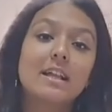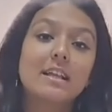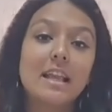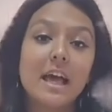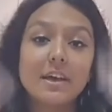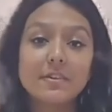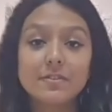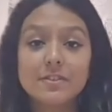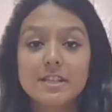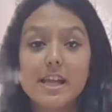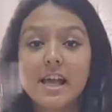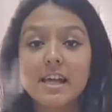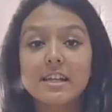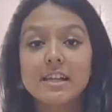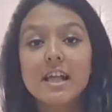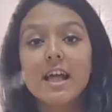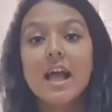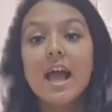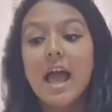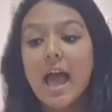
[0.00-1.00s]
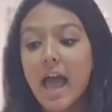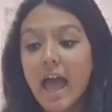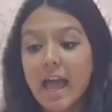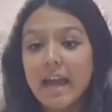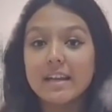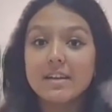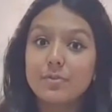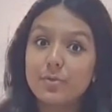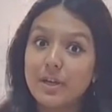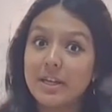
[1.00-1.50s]
lifestyle
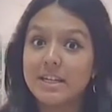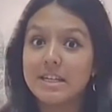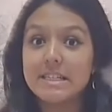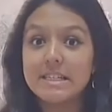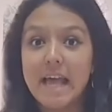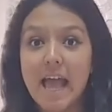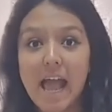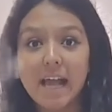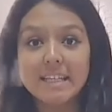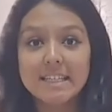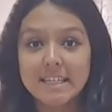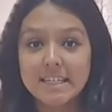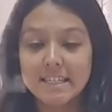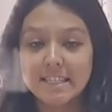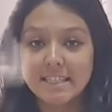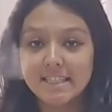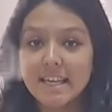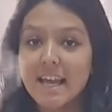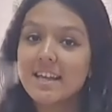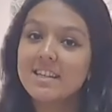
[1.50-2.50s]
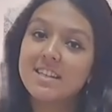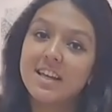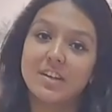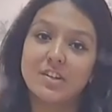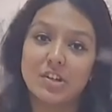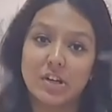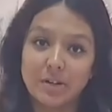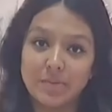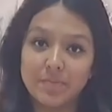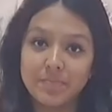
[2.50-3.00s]
and various accidents
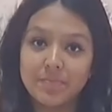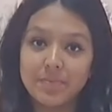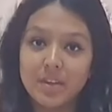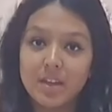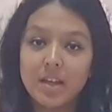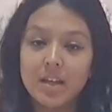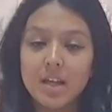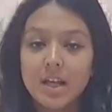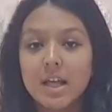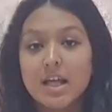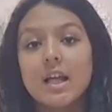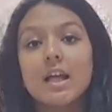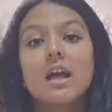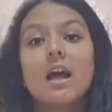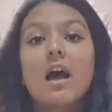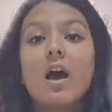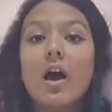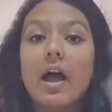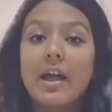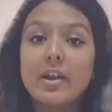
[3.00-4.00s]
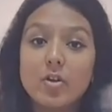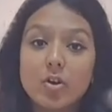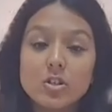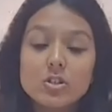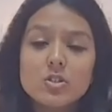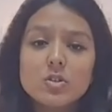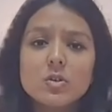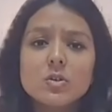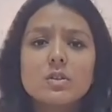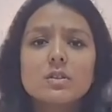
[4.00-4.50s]
etc. And
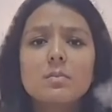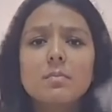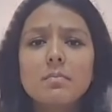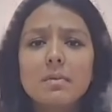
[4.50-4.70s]
also the